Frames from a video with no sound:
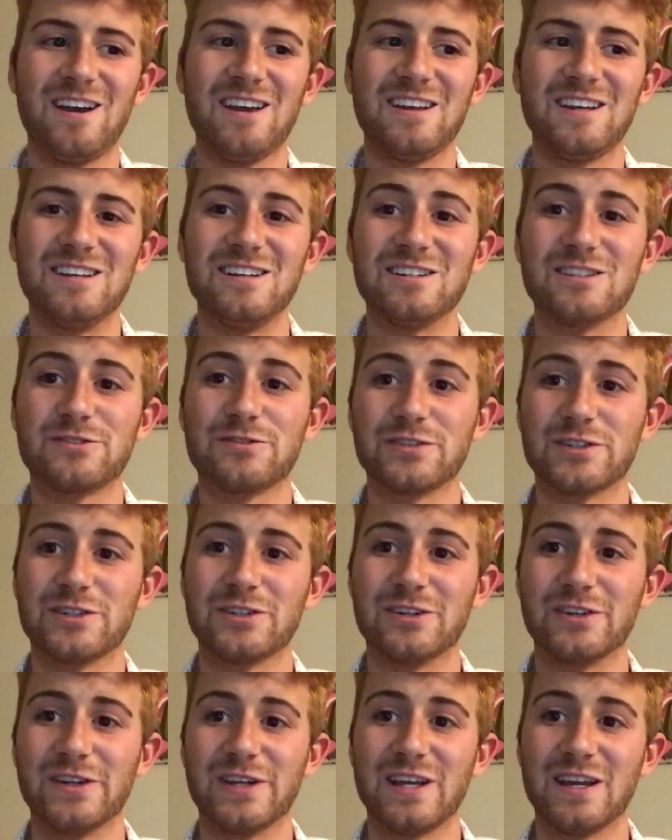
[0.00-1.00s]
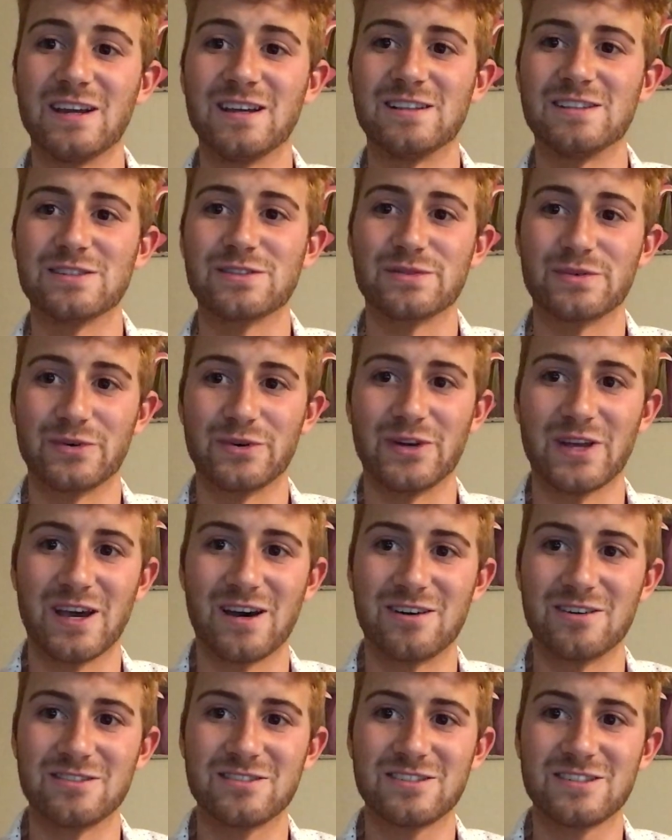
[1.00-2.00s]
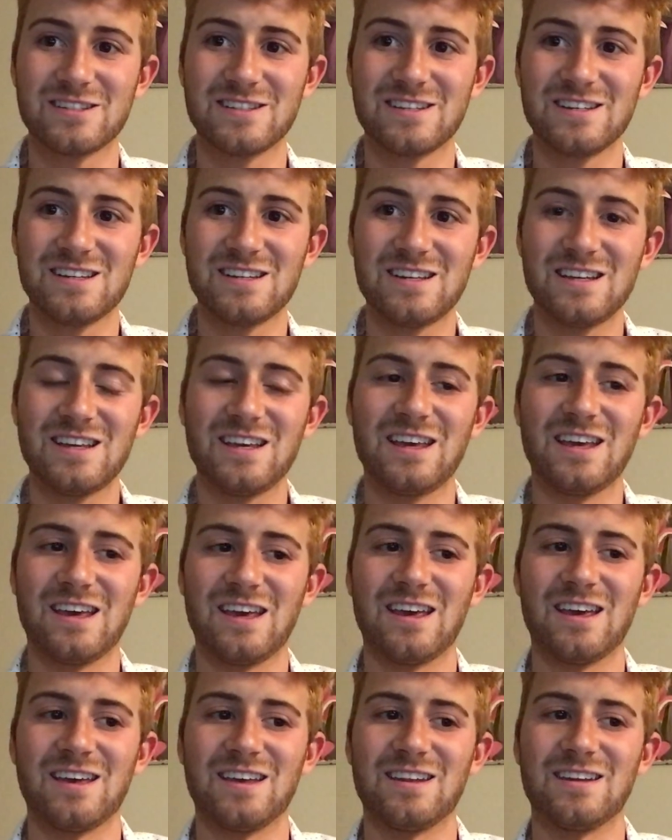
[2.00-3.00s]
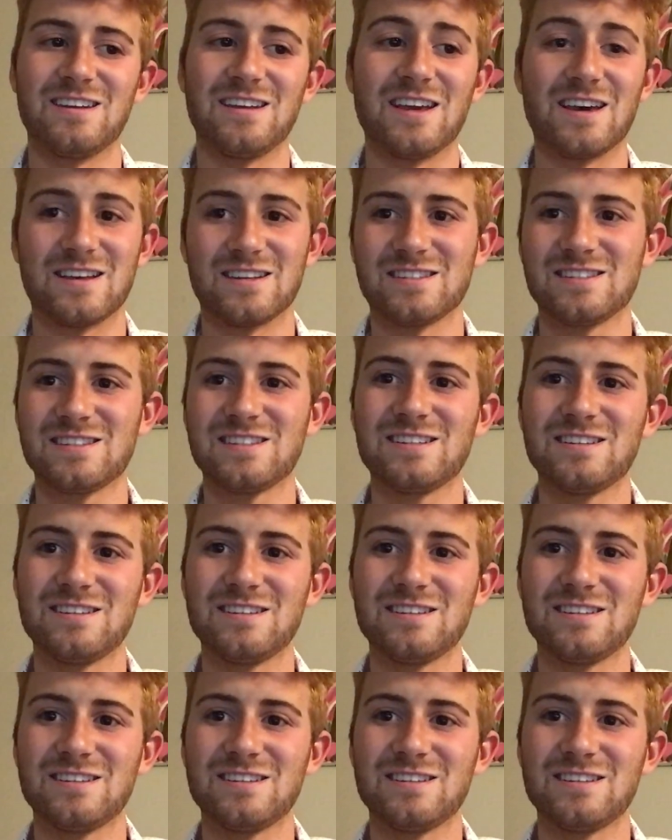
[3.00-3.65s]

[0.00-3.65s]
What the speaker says: each fraternity and sorority house. And yes,